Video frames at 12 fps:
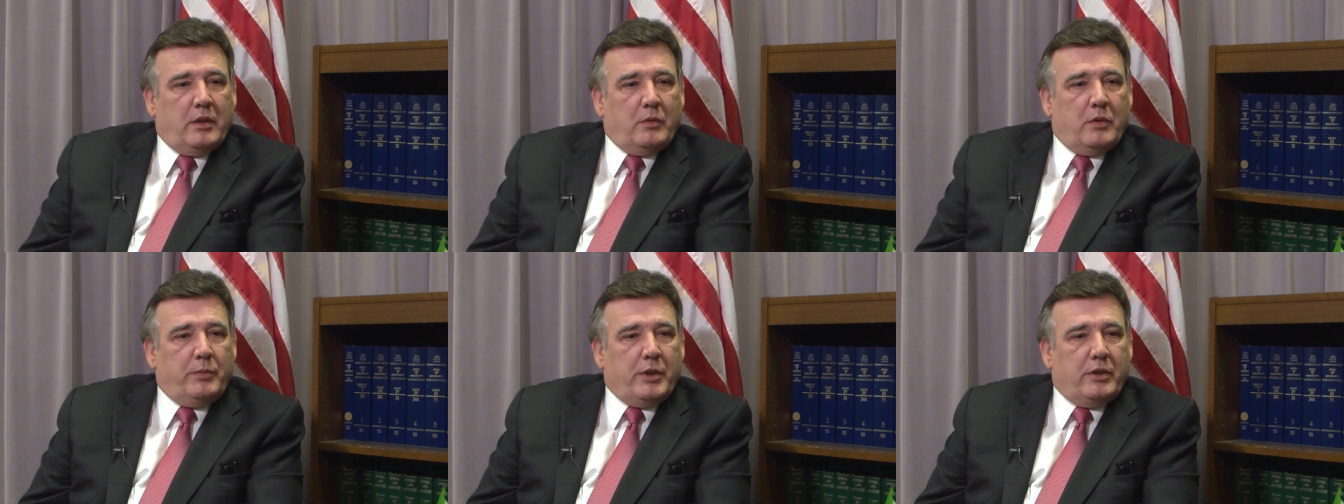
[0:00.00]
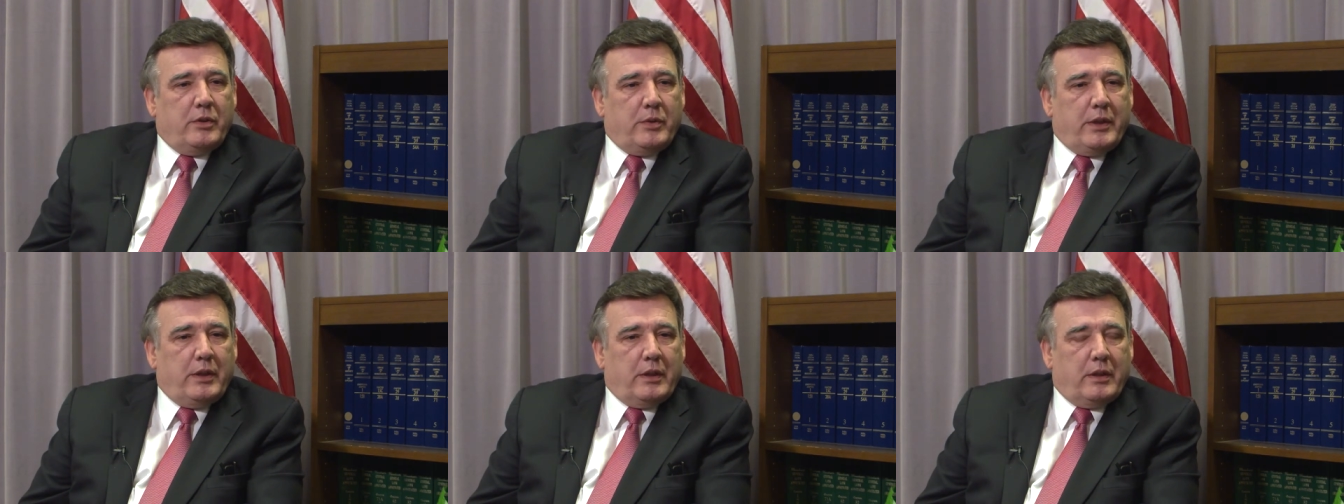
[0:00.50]
will be
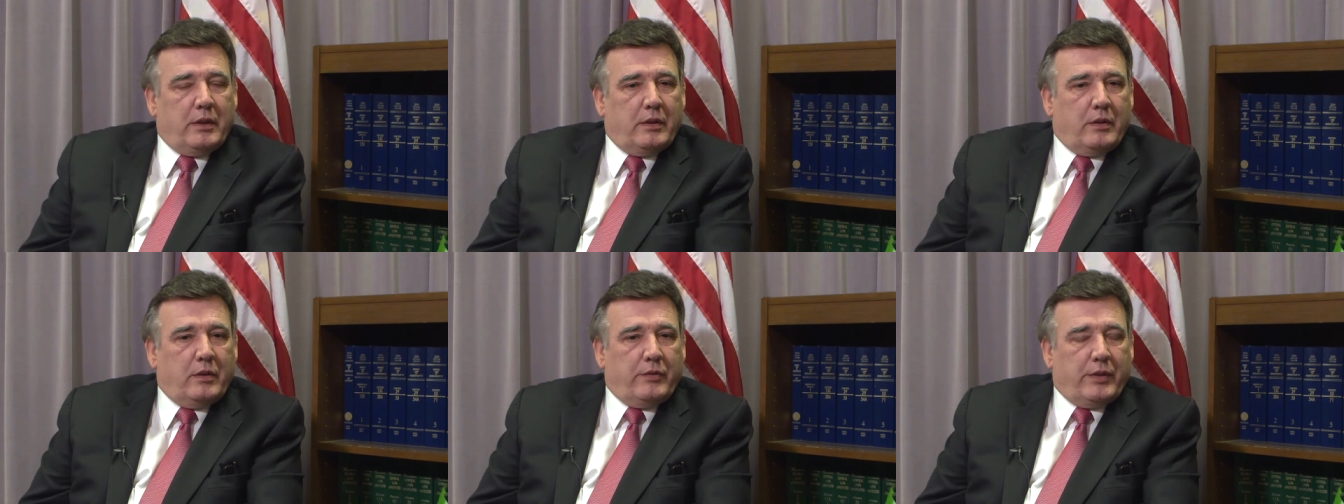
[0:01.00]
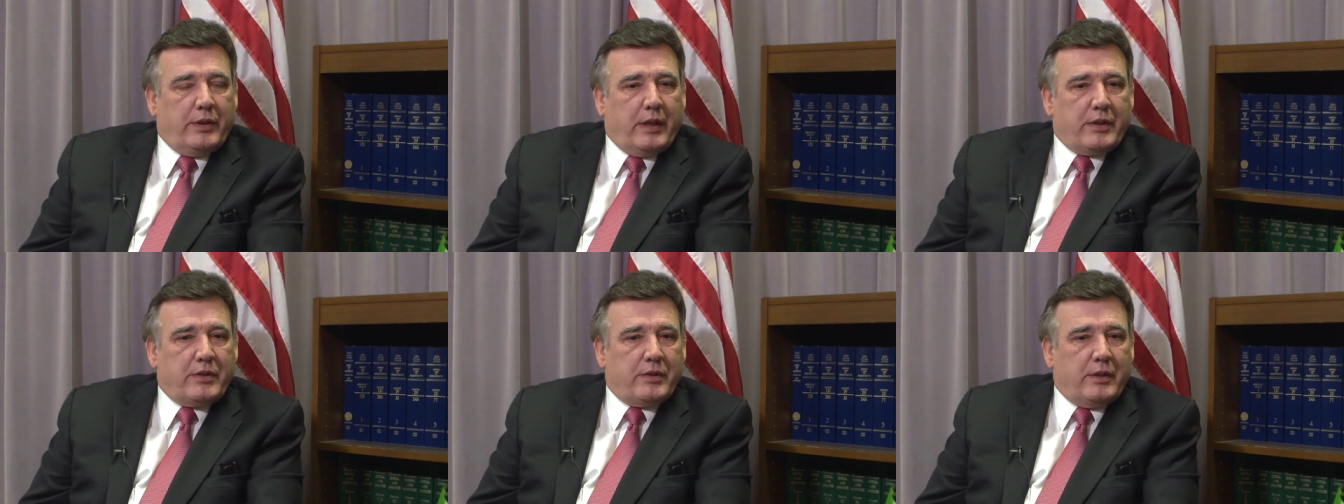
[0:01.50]
doing over the
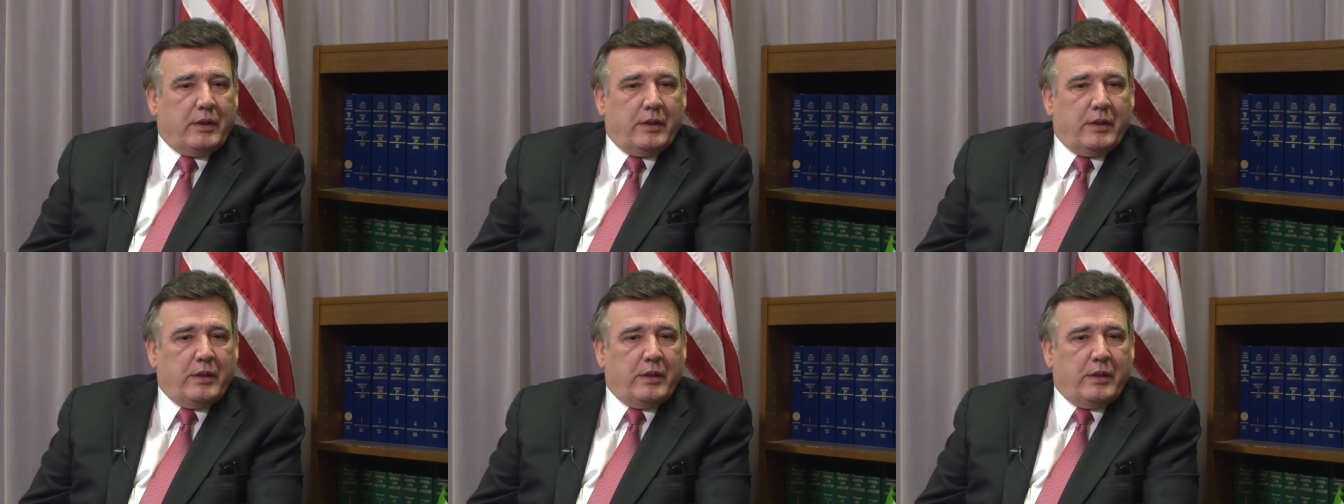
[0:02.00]
next